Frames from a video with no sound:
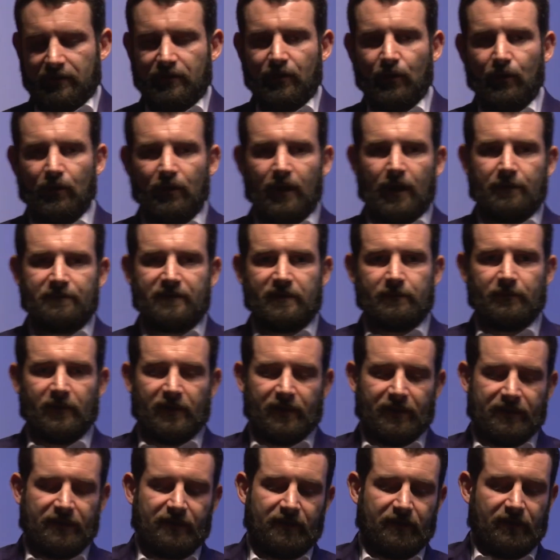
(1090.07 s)

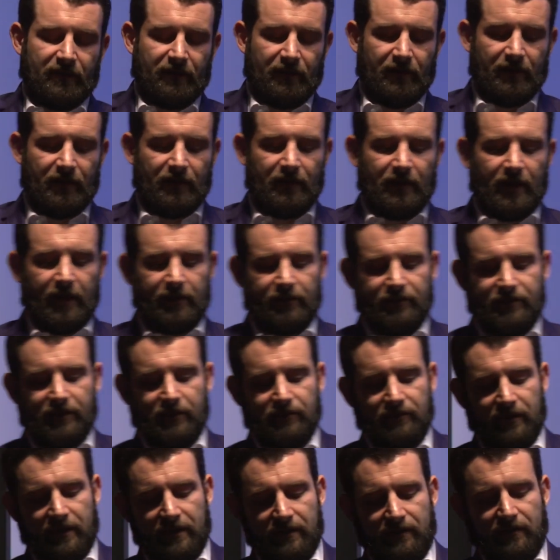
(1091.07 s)
co-optimize the energy
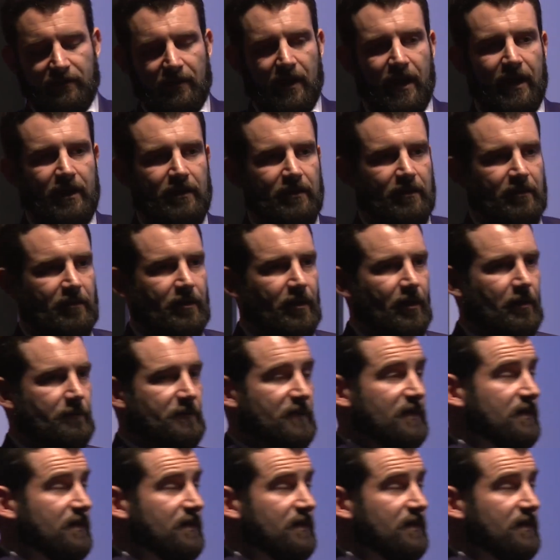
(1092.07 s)
transfer and the comms.